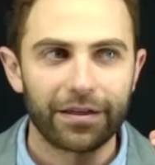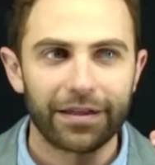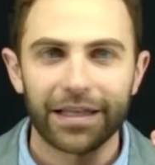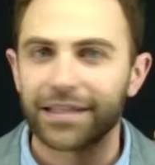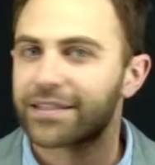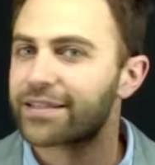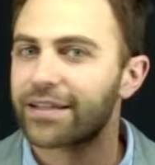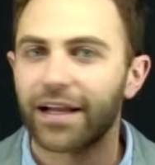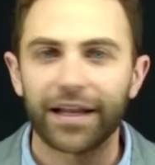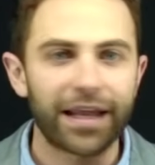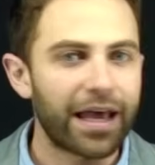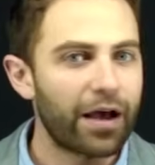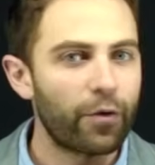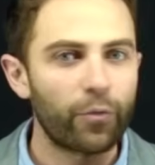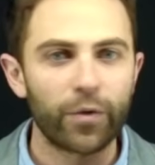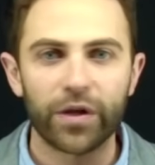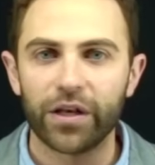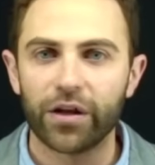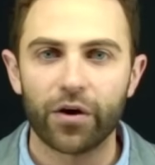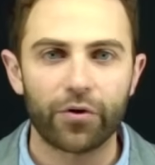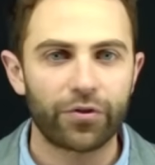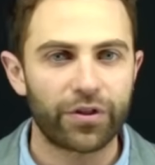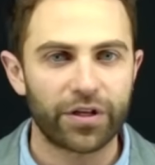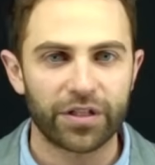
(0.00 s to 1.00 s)
That's not how we
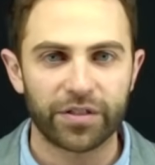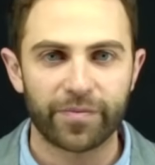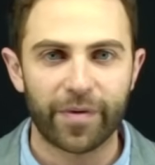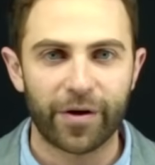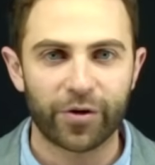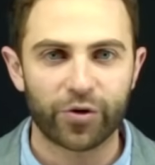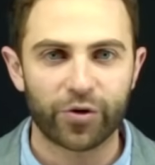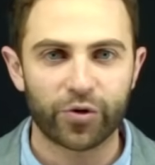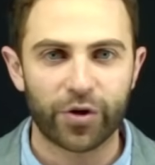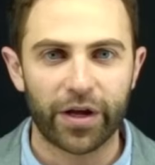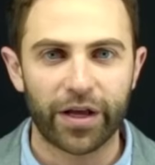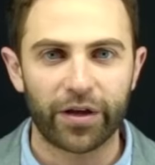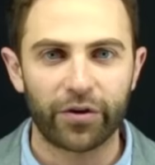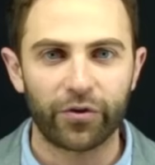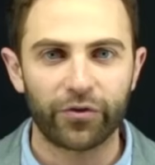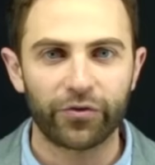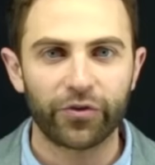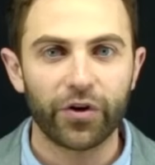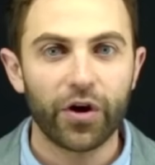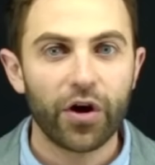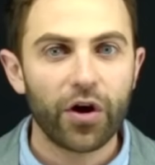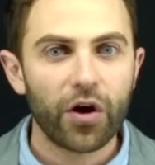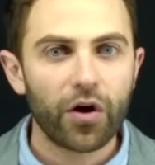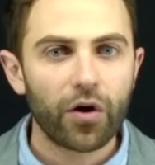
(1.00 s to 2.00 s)
know things about triangles.
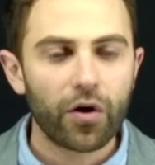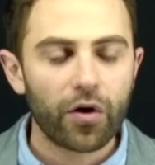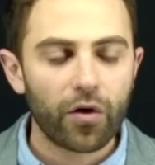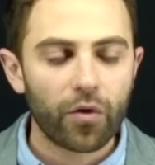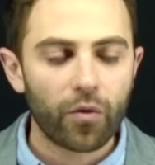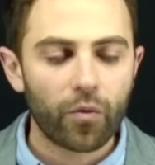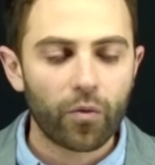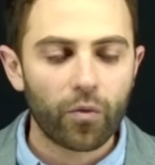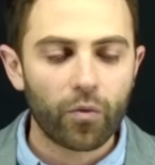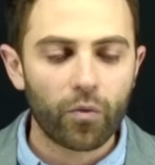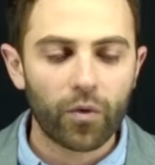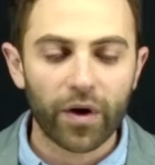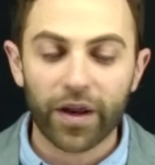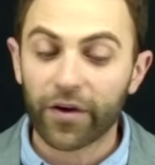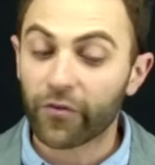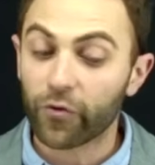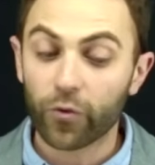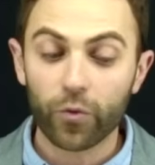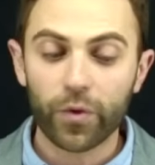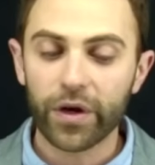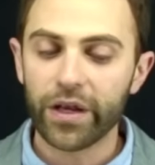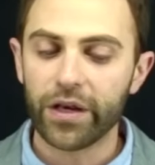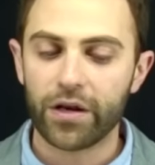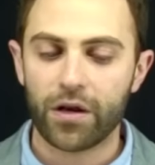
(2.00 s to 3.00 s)
Whatever
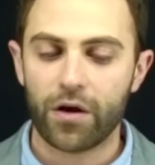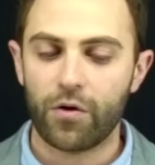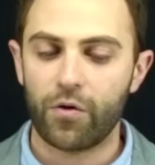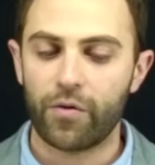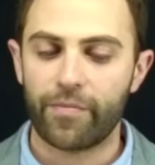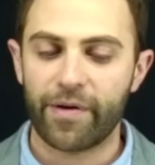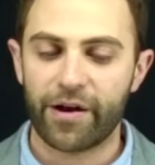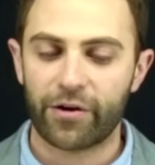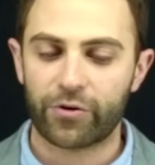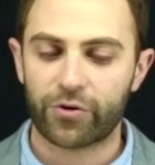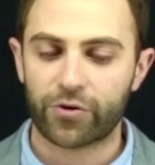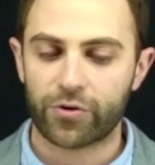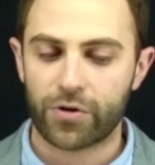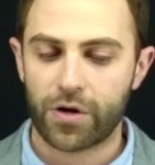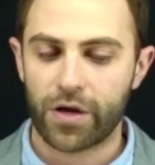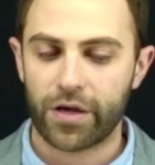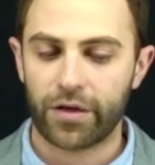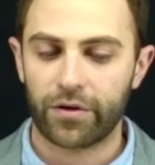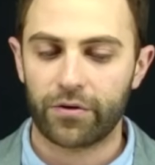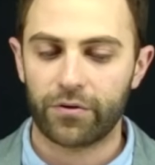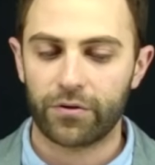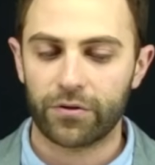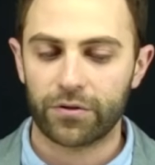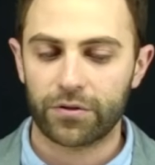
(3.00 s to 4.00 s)
we know about
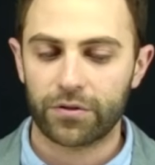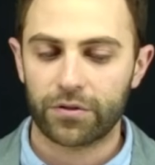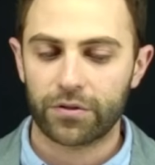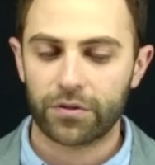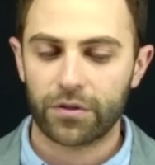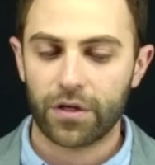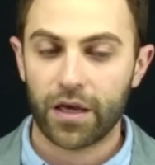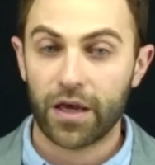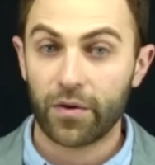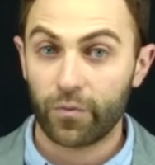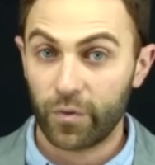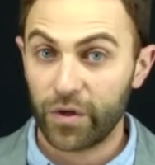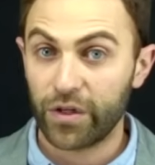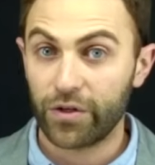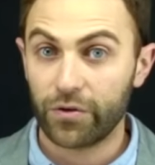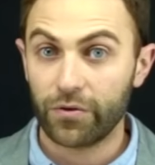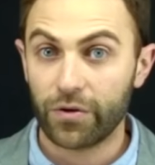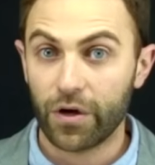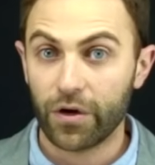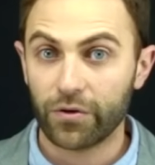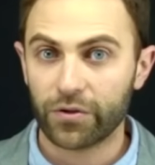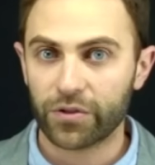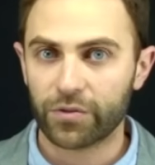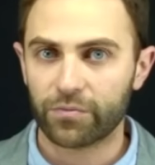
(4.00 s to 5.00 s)
triangles, and we do
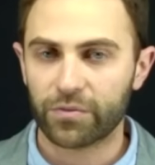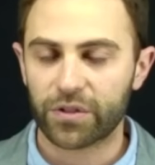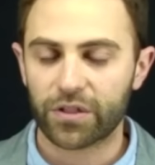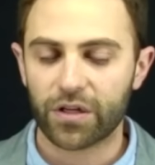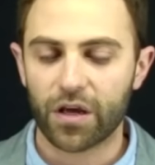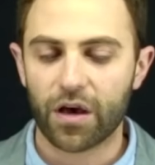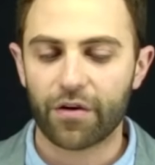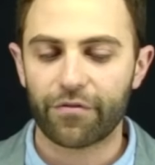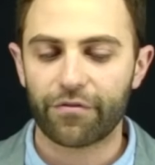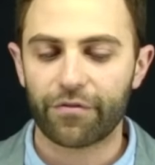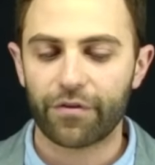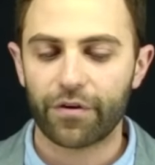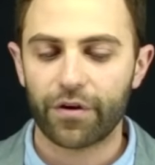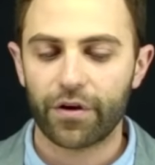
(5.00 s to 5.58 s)
know some stuff,